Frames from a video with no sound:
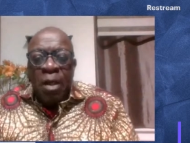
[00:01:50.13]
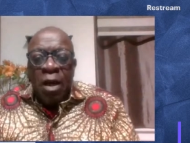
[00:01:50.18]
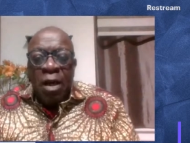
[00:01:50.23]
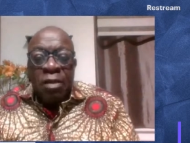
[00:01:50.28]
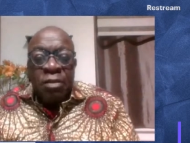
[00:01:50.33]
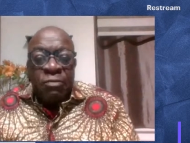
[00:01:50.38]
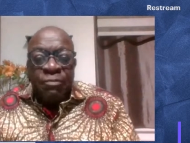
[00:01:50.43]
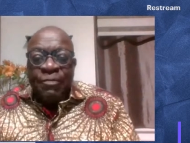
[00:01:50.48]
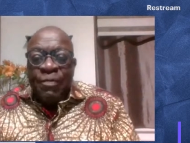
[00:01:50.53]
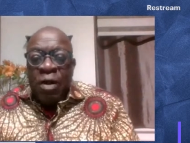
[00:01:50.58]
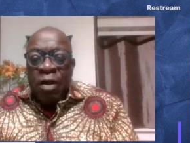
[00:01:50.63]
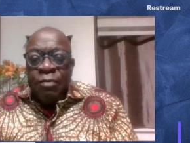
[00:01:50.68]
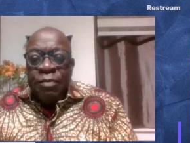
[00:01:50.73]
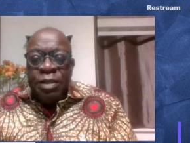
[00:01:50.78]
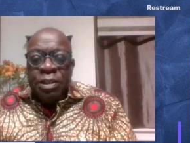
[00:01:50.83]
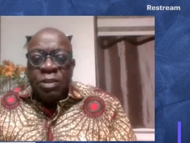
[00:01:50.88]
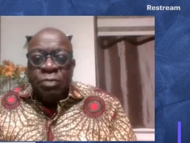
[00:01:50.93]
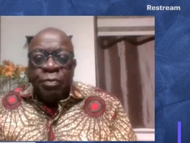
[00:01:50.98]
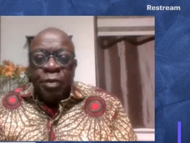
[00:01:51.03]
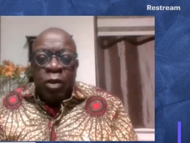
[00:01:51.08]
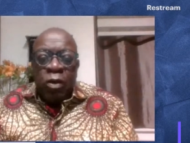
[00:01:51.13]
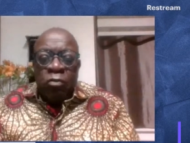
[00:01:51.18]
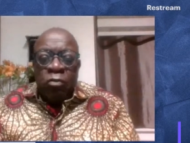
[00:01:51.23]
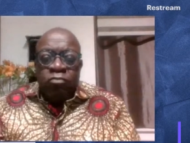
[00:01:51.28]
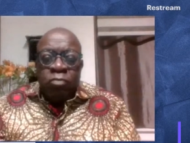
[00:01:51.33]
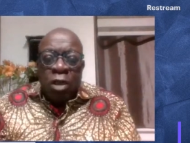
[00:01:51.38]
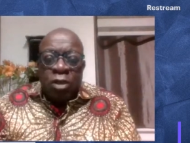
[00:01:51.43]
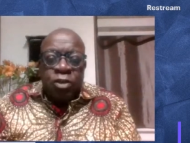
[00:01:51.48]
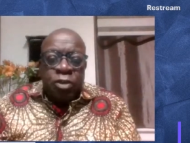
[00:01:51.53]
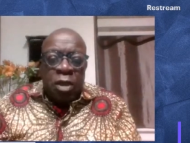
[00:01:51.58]
In the Far East, we got
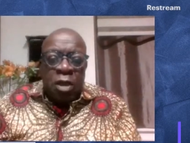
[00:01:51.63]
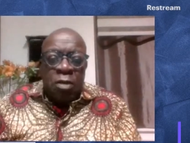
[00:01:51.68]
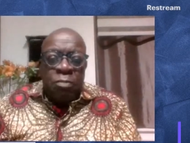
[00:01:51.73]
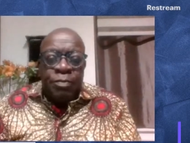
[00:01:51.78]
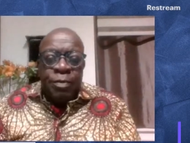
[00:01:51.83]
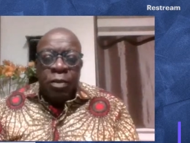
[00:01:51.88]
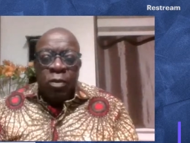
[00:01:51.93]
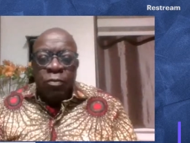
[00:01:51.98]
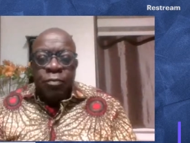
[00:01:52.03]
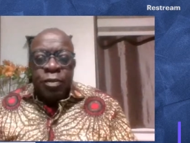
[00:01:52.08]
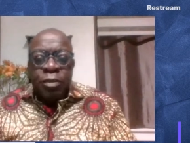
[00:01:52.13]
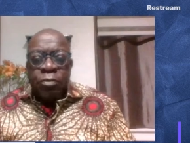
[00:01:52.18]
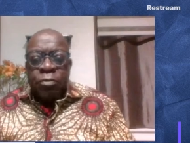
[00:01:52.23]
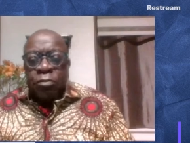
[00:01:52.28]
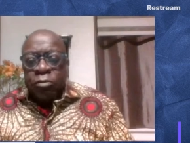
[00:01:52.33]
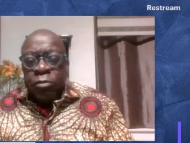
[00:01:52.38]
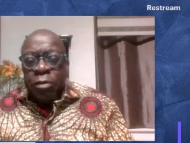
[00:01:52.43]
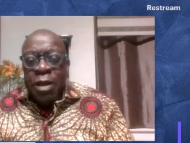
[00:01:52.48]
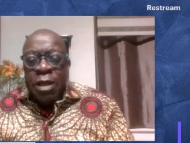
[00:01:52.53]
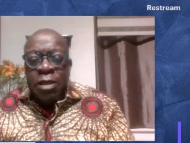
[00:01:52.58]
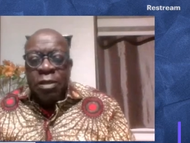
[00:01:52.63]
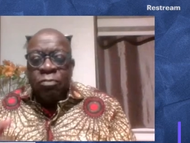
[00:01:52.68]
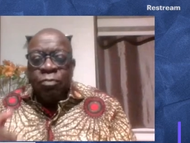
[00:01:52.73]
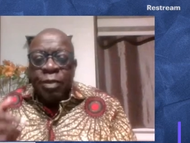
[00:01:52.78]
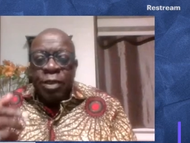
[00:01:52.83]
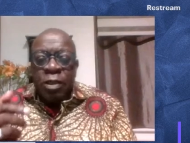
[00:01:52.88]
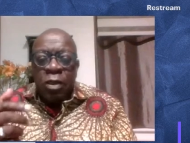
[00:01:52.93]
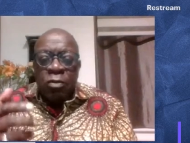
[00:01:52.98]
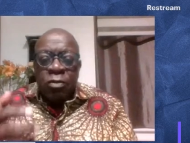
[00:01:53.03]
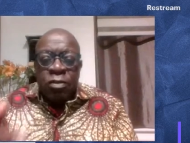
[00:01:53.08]
Russia, we got the Ukraine,
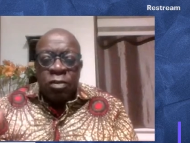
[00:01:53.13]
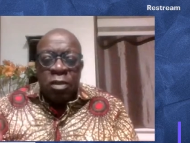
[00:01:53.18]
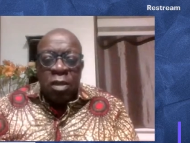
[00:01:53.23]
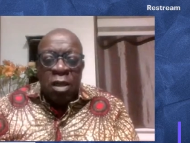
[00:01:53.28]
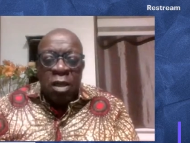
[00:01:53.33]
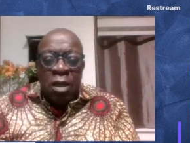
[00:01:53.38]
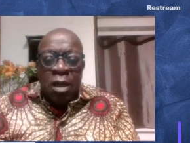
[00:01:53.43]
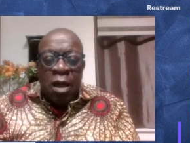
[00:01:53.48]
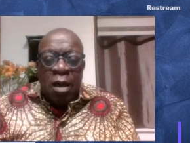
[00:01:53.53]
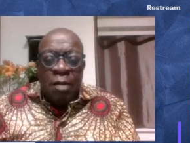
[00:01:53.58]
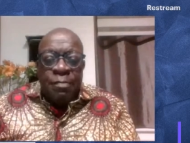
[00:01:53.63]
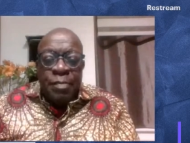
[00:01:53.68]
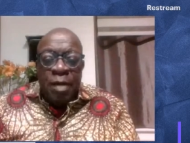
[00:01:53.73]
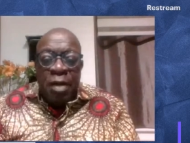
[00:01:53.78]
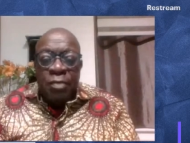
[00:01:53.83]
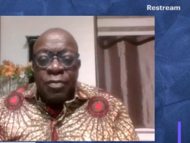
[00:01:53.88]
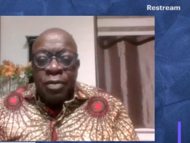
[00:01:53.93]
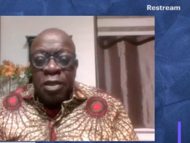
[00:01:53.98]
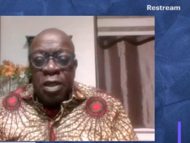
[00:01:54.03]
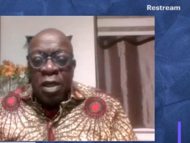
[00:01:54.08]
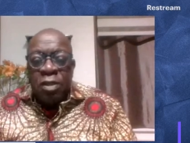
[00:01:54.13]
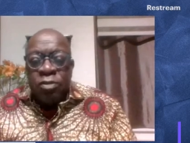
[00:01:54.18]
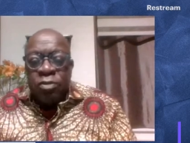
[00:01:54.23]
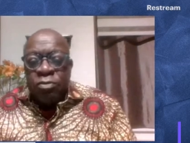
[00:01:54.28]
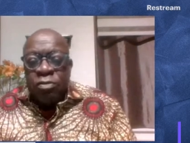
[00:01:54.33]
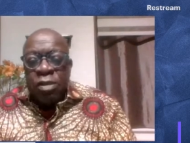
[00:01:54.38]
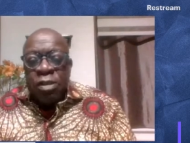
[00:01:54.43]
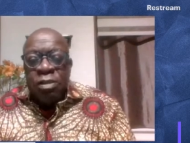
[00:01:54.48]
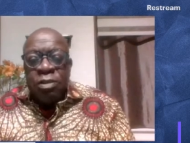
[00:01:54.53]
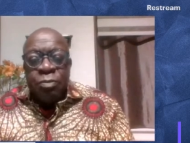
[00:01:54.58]
we got other
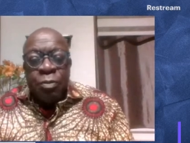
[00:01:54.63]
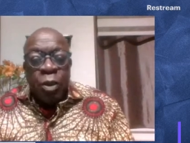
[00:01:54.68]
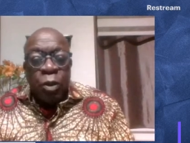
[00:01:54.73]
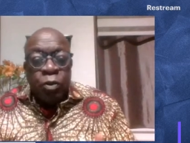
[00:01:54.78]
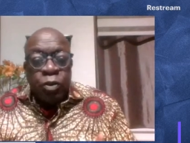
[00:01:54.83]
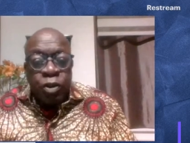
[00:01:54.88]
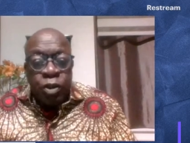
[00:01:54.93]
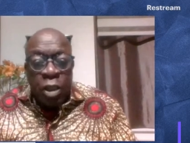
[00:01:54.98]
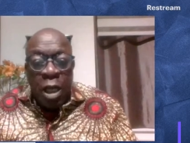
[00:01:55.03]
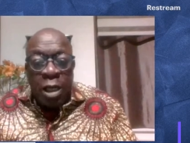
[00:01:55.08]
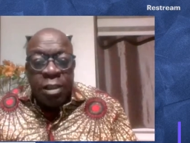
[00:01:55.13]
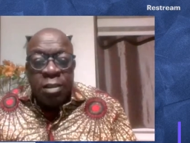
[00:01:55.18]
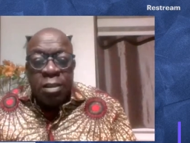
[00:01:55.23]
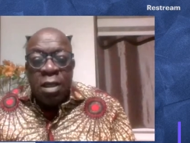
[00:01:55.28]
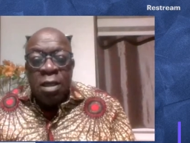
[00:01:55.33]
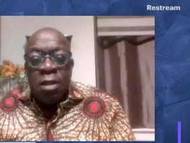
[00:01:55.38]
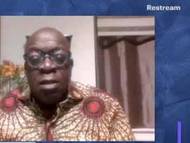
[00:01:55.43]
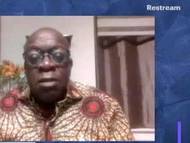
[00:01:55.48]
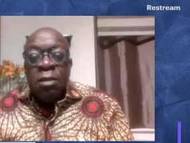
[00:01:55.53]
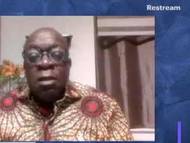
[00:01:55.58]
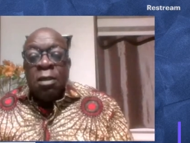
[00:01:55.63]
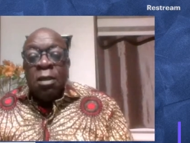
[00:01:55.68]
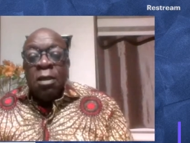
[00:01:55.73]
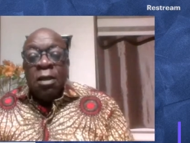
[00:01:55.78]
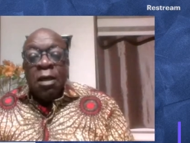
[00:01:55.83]
countries, we've got China.